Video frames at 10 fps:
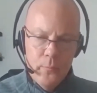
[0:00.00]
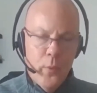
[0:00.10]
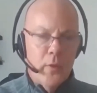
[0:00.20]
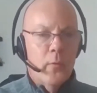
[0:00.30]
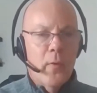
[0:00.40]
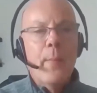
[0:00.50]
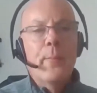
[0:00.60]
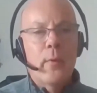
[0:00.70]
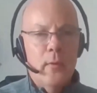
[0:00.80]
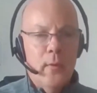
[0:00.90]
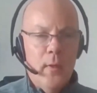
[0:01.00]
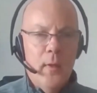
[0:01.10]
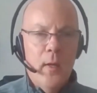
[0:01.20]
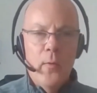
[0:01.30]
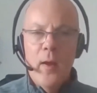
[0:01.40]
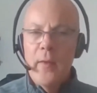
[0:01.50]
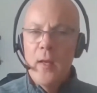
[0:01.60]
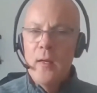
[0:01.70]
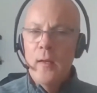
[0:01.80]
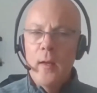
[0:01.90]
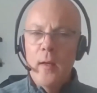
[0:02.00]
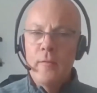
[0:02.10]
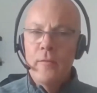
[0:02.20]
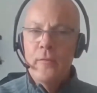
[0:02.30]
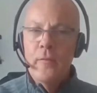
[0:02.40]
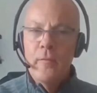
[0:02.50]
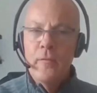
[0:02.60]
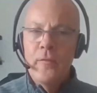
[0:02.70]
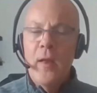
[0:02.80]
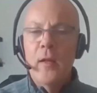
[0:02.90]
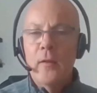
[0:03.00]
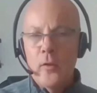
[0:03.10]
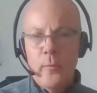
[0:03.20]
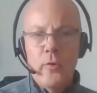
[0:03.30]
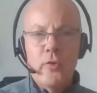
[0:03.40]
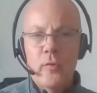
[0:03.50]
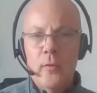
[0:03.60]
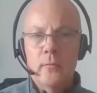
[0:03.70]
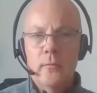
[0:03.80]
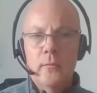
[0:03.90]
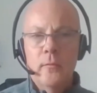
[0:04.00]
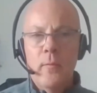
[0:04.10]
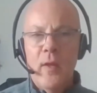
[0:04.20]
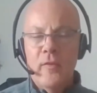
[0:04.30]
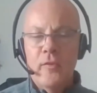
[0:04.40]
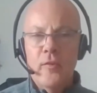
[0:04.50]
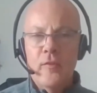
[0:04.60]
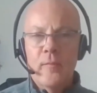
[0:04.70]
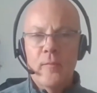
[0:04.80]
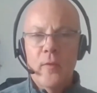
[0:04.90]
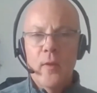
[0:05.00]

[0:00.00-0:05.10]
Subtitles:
wrapper around any kind of veiled commercial messages.